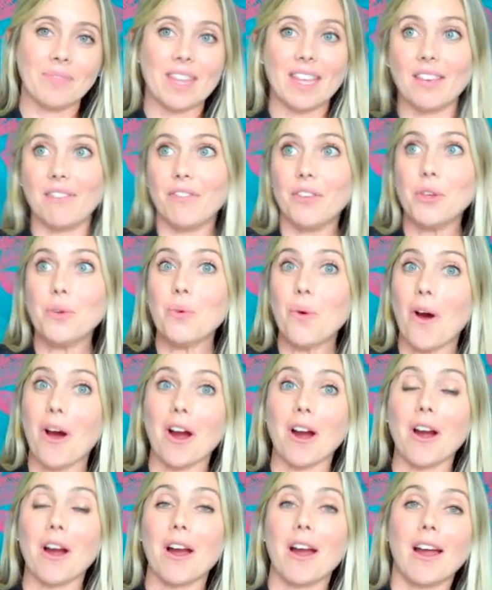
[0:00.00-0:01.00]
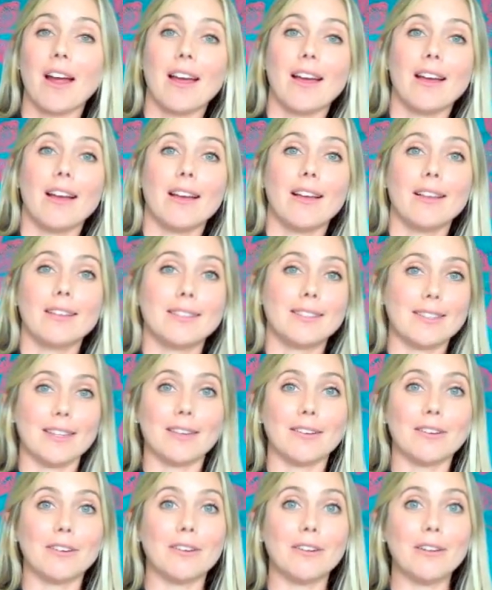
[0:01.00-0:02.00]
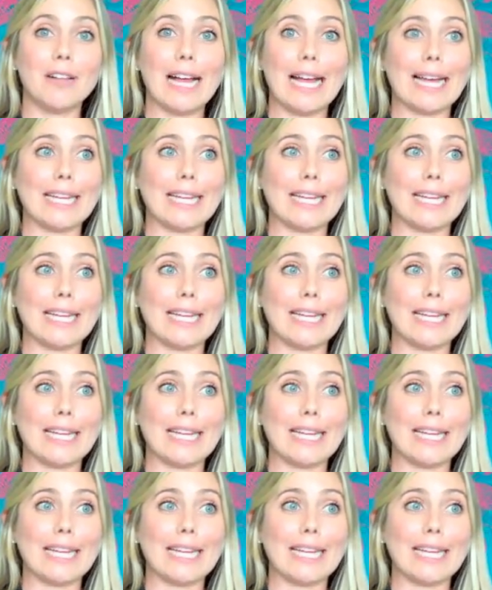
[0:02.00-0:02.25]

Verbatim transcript: If you are single